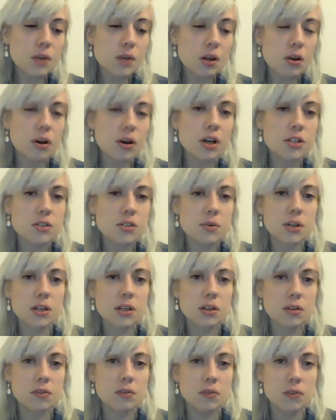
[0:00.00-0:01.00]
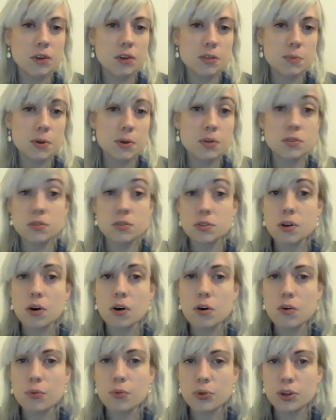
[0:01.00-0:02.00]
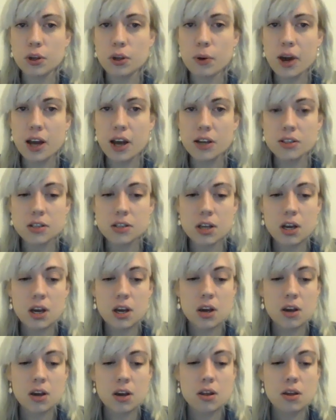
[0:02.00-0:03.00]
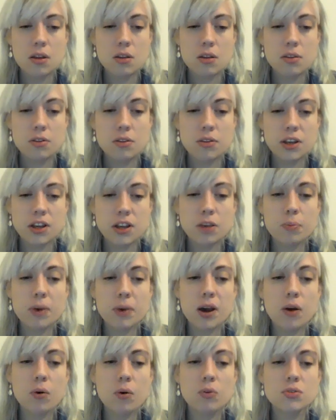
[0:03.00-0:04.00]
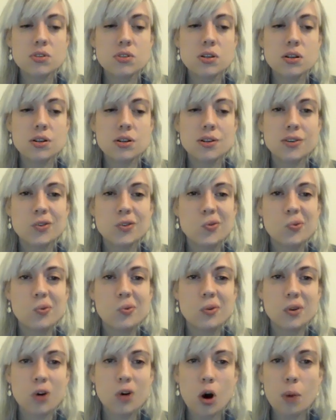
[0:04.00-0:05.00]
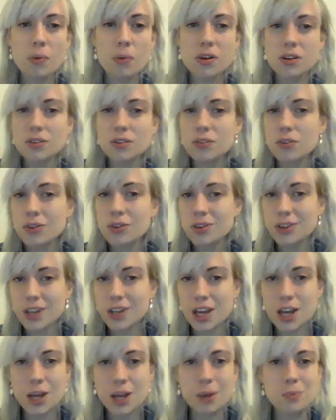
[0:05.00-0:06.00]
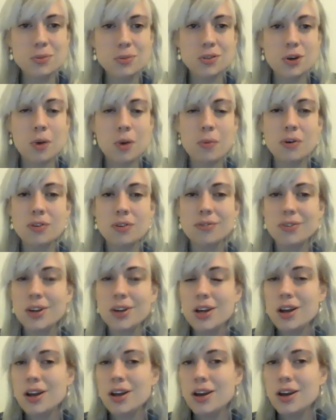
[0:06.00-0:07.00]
look at doing, I suppose, start off with UX, think about common themes, common